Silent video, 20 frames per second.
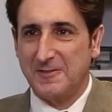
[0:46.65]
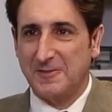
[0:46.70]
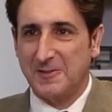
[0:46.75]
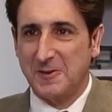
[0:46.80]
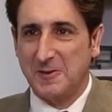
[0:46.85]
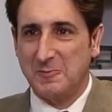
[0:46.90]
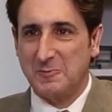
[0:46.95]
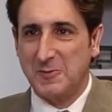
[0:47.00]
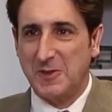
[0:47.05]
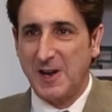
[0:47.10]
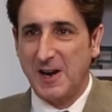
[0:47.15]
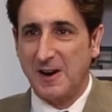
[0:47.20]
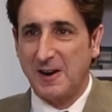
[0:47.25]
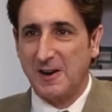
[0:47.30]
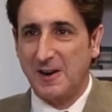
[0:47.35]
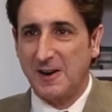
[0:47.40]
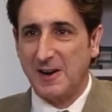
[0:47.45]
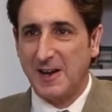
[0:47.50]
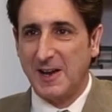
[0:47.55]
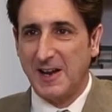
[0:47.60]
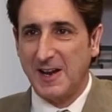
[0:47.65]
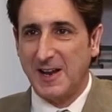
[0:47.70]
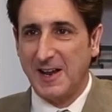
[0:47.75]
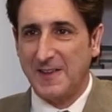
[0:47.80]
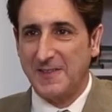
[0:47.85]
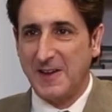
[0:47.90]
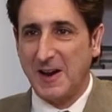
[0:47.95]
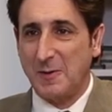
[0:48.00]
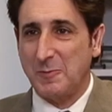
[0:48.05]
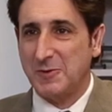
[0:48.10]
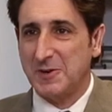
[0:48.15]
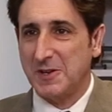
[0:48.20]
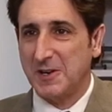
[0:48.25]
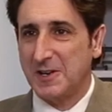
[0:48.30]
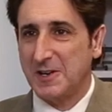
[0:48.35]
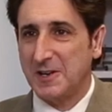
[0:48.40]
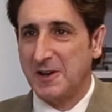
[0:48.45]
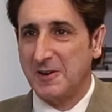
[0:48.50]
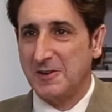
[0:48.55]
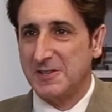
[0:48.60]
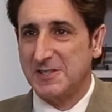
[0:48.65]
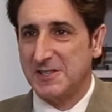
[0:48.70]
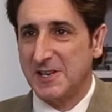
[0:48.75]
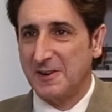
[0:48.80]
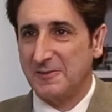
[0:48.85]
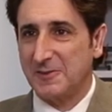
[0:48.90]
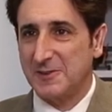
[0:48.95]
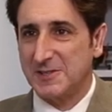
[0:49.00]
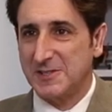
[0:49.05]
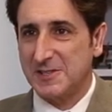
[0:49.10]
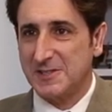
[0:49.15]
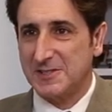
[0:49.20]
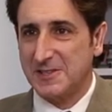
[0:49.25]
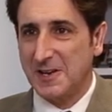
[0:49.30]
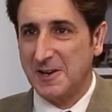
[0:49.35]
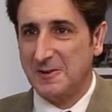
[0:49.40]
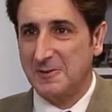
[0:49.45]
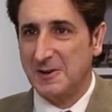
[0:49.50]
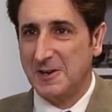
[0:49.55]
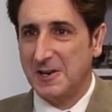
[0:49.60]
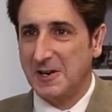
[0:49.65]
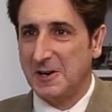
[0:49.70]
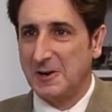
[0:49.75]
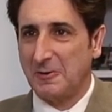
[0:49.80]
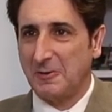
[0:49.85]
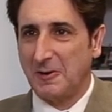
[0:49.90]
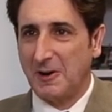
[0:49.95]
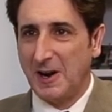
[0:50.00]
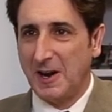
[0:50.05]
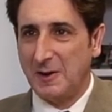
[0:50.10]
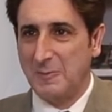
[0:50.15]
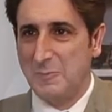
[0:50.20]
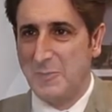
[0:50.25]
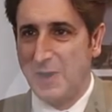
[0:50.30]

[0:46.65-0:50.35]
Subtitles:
From there, I had the opportunity to go to San Francisco, where I